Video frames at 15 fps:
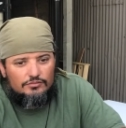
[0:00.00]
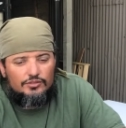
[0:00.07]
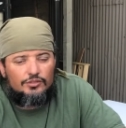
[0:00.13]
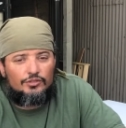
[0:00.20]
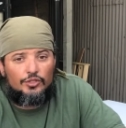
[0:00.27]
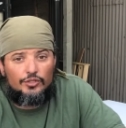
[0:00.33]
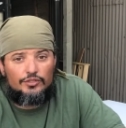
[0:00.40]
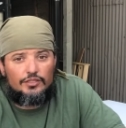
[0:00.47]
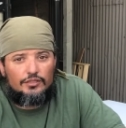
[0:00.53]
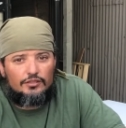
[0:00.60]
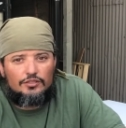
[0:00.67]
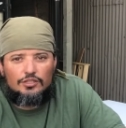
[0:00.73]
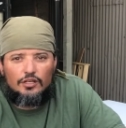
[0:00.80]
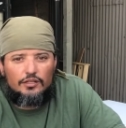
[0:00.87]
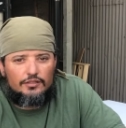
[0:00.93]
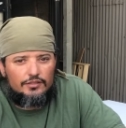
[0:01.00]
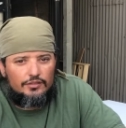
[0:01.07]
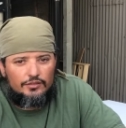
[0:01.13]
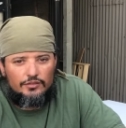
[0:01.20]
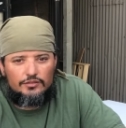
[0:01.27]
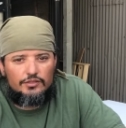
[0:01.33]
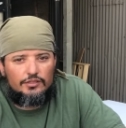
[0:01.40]
use it, you charge it. You
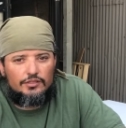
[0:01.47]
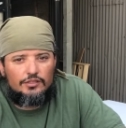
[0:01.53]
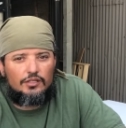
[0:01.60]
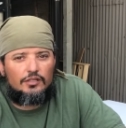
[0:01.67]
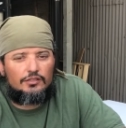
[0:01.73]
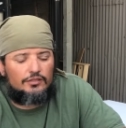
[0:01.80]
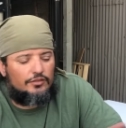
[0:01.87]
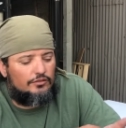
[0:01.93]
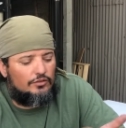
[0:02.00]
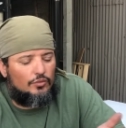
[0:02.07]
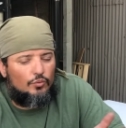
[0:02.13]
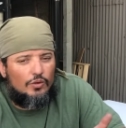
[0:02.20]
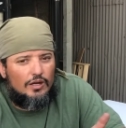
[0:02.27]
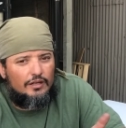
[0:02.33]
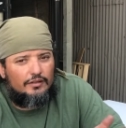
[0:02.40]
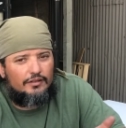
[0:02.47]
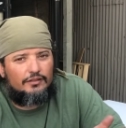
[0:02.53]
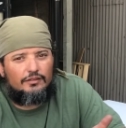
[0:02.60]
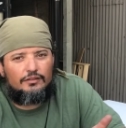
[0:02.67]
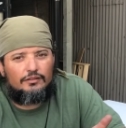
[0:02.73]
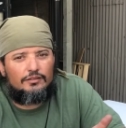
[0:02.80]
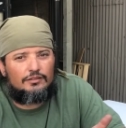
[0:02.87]
use it, you charge it. There's no water.
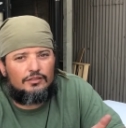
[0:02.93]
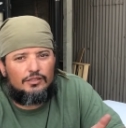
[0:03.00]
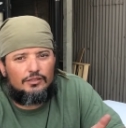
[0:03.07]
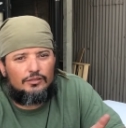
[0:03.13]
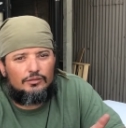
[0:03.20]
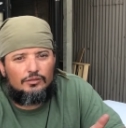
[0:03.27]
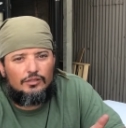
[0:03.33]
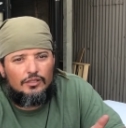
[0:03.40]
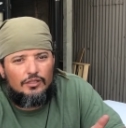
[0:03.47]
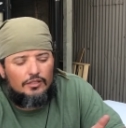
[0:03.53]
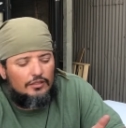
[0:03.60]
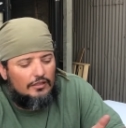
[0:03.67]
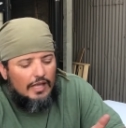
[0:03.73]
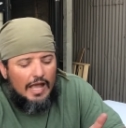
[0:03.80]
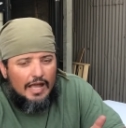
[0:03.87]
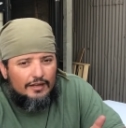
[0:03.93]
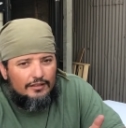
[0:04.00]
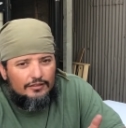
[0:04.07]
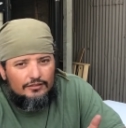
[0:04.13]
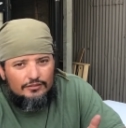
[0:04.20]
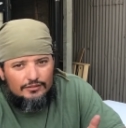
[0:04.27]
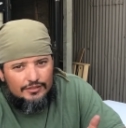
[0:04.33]
There's no
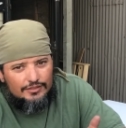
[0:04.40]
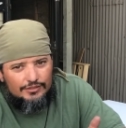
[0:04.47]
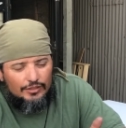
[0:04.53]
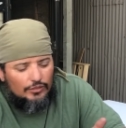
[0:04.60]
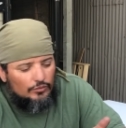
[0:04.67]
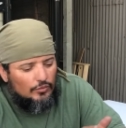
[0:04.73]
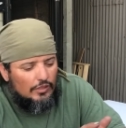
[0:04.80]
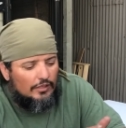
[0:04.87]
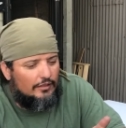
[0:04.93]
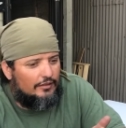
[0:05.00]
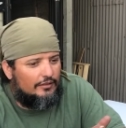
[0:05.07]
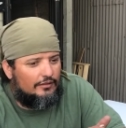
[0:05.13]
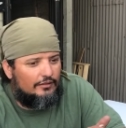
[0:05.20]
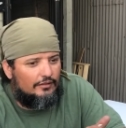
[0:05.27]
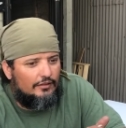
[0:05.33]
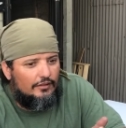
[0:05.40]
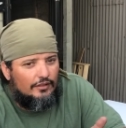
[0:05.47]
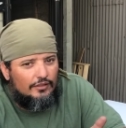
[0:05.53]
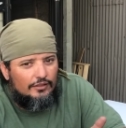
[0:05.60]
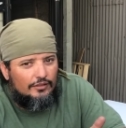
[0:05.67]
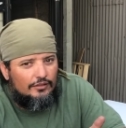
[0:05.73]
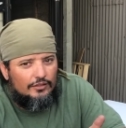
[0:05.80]
adding distilled water.
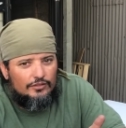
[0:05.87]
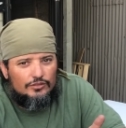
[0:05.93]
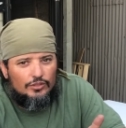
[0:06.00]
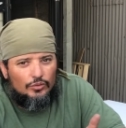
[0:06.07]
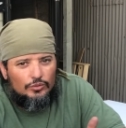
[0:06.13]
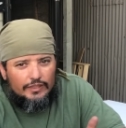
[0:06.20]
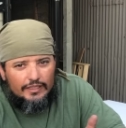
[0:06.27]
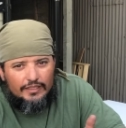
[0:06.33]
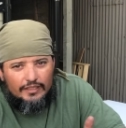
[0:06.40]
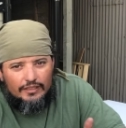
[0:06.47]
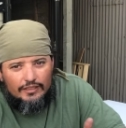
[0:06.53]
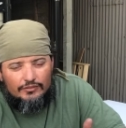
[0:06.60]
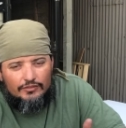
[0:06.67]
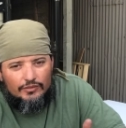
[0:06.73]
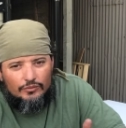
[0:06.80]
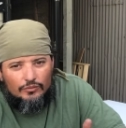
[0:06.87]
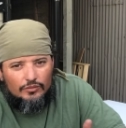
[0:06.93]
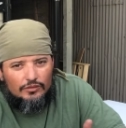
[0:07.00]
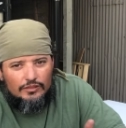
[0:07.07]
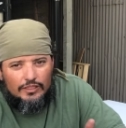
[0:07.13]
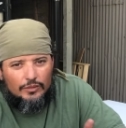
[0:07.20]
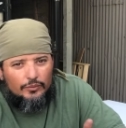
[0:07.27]
There's no leaking of the
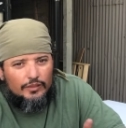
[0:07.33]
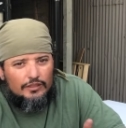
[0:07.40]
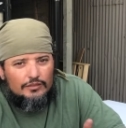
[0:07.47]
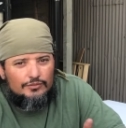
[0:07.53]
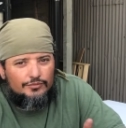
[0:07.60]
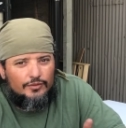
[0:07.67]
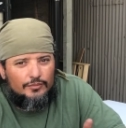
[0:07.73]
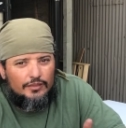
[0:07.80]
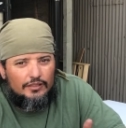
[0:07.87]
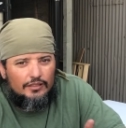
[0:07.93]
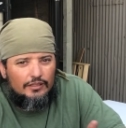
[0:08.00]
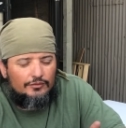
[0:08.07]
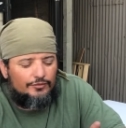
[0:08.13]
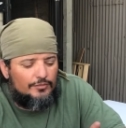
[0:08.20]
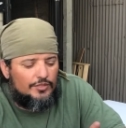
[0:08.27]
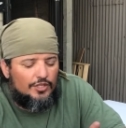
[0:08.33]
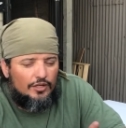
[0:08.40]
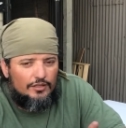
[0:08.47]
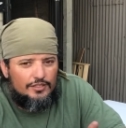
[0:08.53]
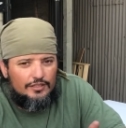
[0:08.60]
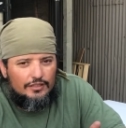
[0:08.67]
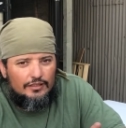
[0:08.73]
liquids from the heat from
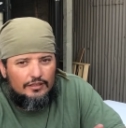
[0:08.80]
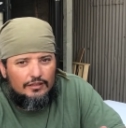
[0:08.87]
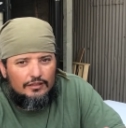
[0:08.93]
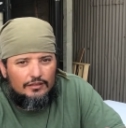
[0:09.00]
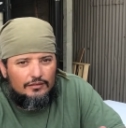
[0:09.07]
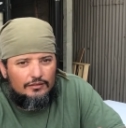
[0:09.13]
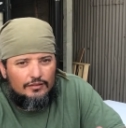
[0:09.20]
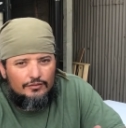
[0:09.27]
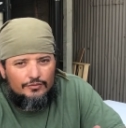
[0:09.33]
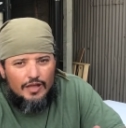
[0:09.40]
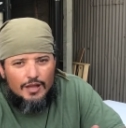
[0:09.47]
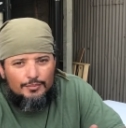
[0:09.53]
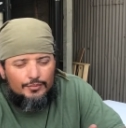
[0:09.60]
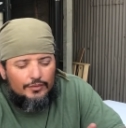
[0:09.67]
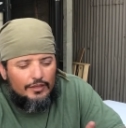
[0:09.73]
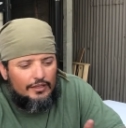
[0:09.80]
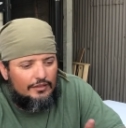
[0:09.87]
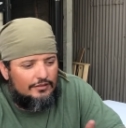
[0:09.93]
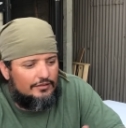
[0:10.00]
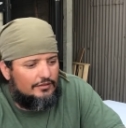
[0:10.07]
charging it, and it evaporates.